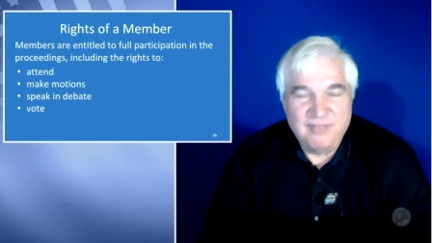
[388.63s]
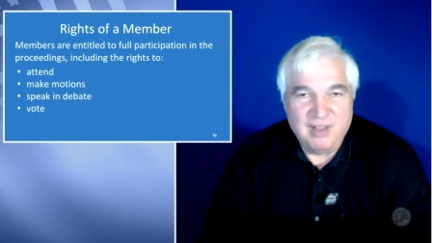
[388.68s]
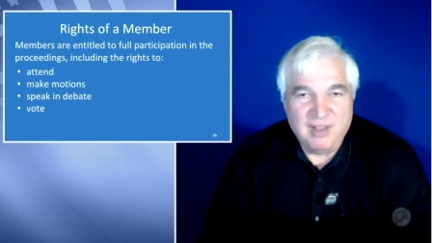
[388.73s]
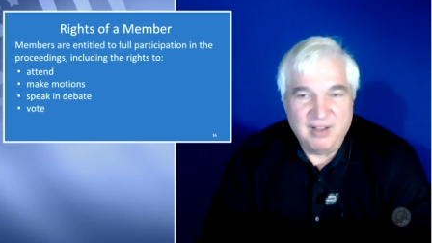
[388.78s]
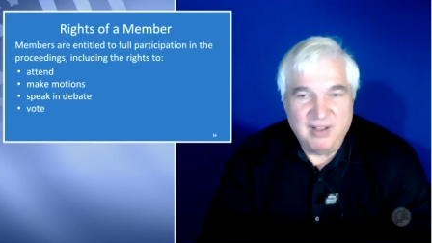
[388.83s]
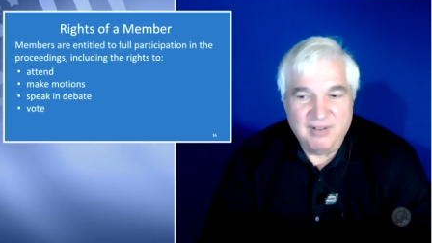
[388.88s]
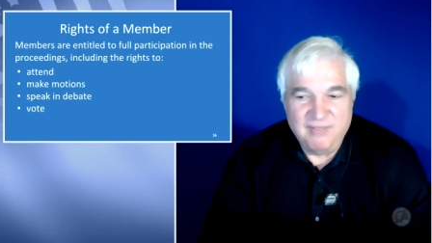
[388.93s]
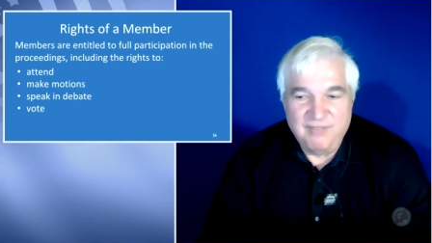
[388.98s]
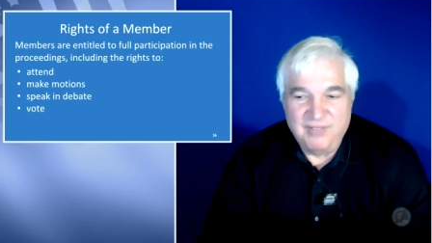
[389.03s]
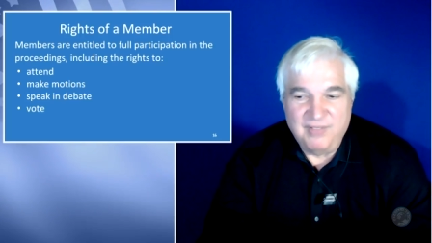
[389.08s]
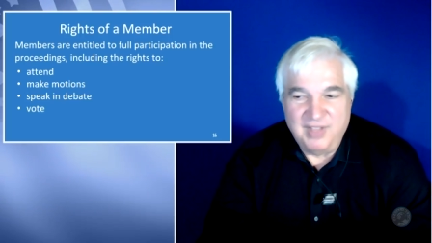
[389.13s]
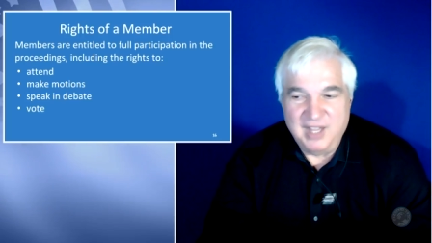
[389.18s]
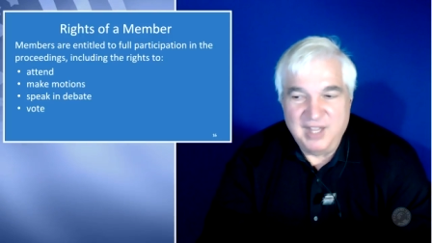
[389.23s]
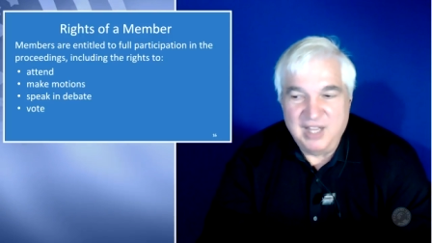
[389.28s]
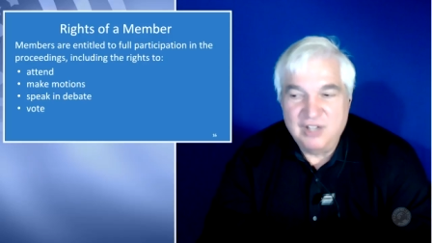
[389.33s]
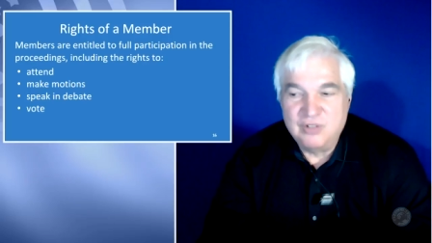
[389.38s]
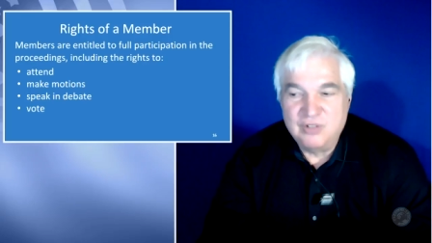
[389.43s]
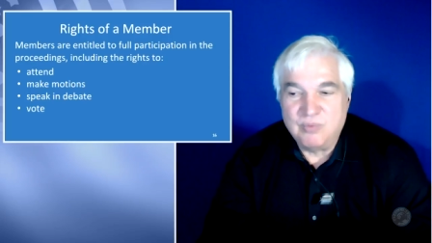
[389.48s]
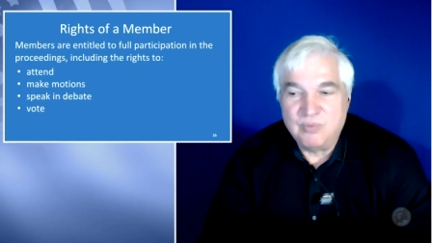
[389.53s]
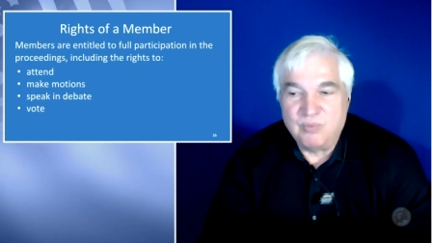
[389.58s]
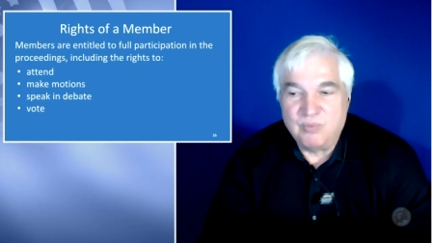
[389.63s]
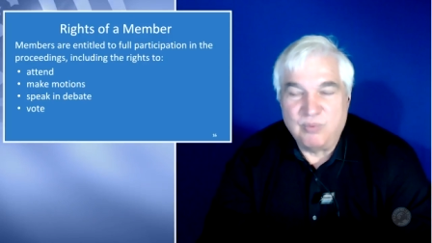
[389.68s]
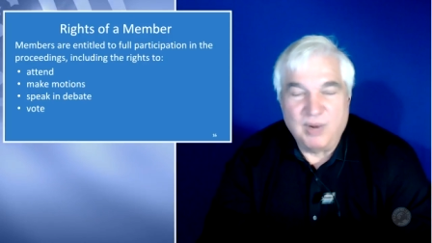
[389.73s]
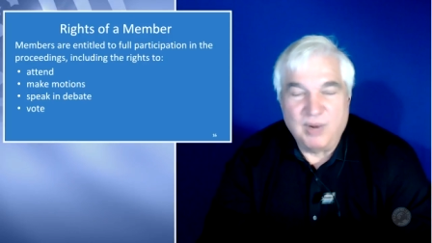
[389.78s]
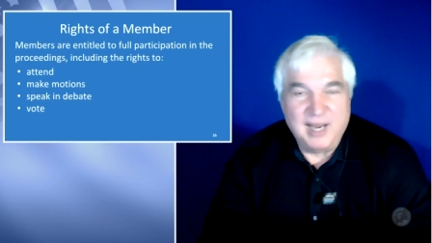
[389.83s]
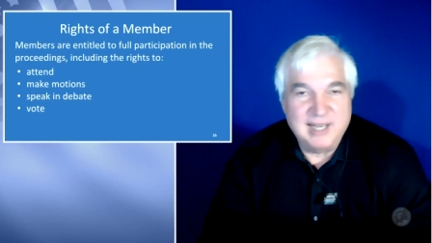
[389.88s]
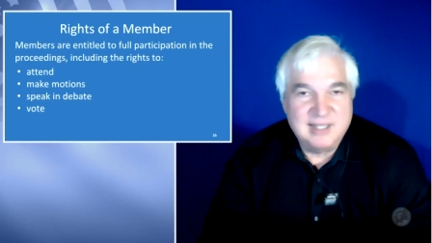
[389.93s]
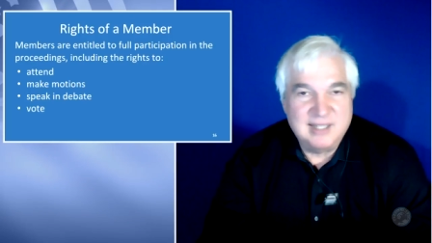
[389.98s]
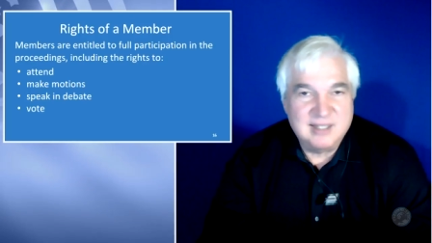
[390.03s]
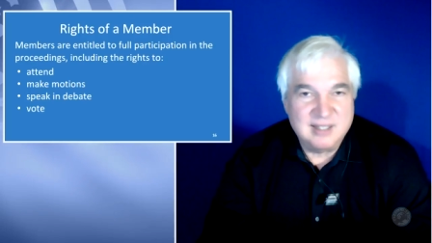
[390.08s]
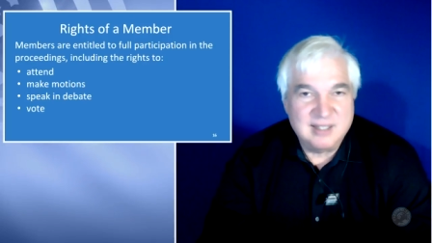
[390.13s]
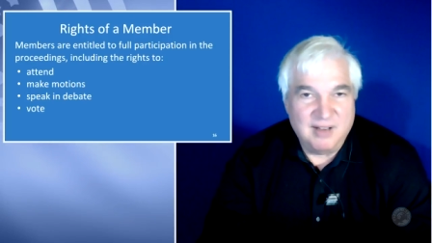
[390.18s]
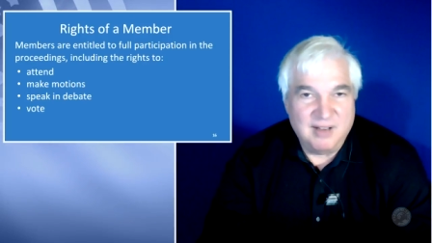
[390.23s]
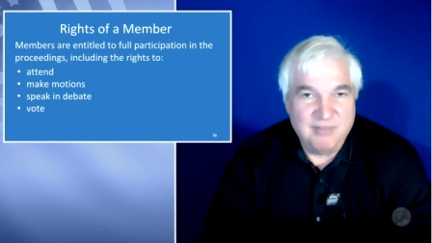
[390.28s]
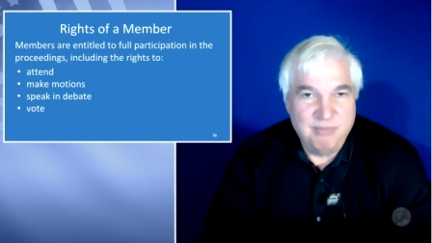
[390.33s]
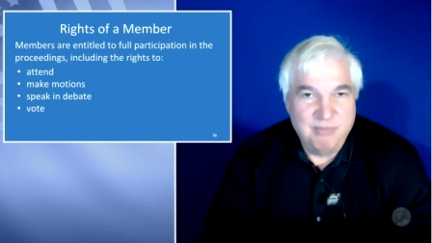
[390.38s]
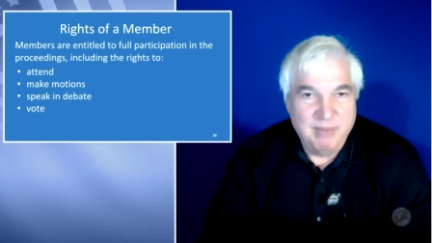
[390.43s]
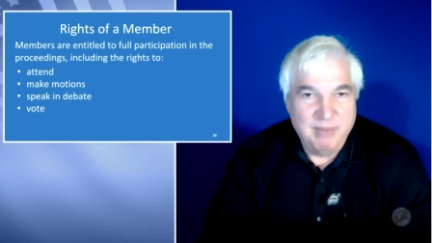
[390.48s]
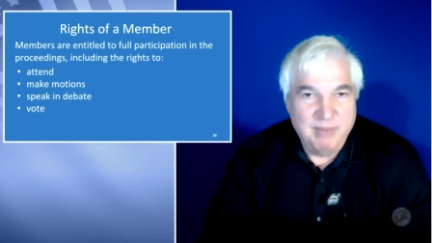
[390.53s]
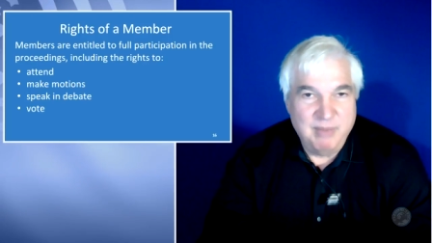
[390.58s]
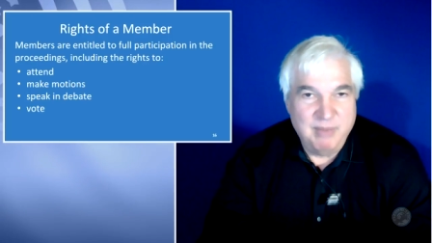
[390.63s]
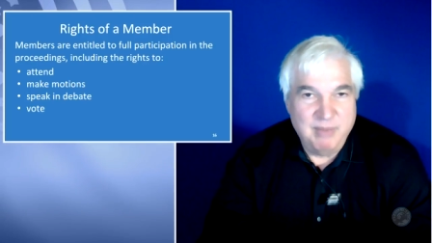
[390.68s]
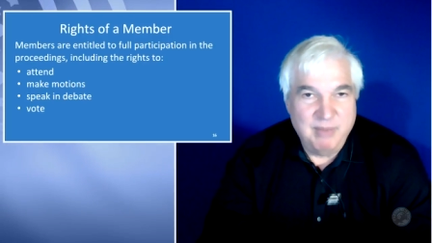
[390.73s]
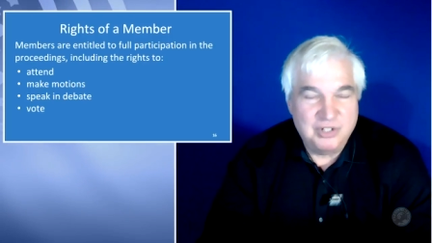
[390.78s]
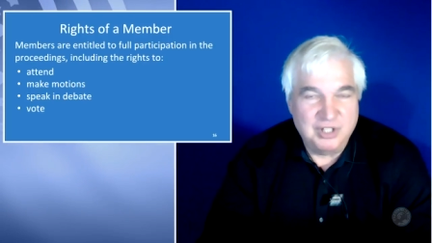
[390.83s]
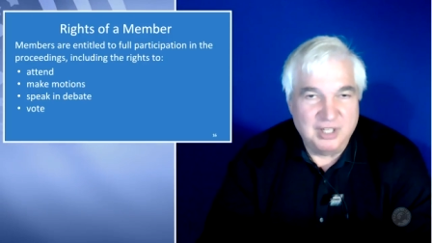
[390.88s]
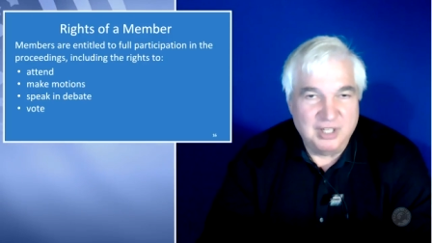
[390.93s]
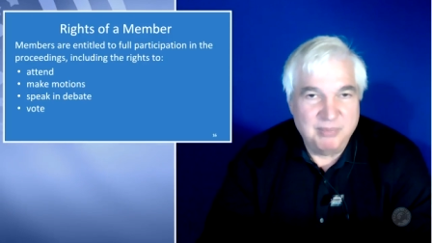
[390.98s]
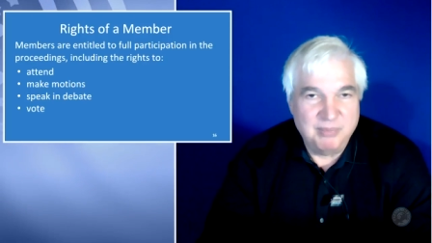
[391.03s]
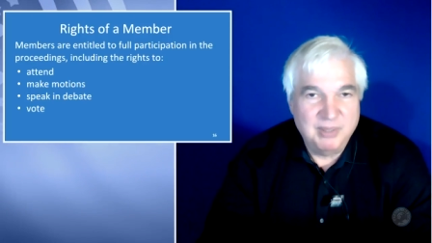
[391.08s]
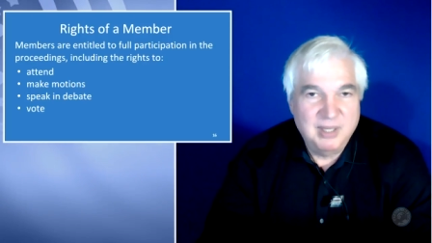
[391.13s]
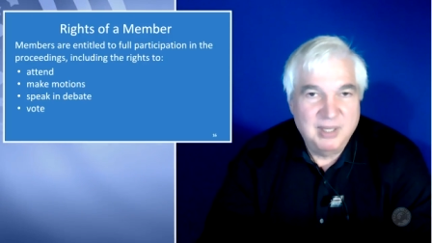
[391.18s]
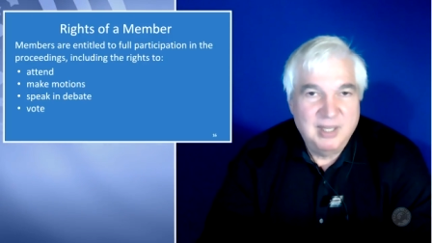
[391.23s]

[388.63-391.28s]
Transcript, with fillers: of these rights of membership.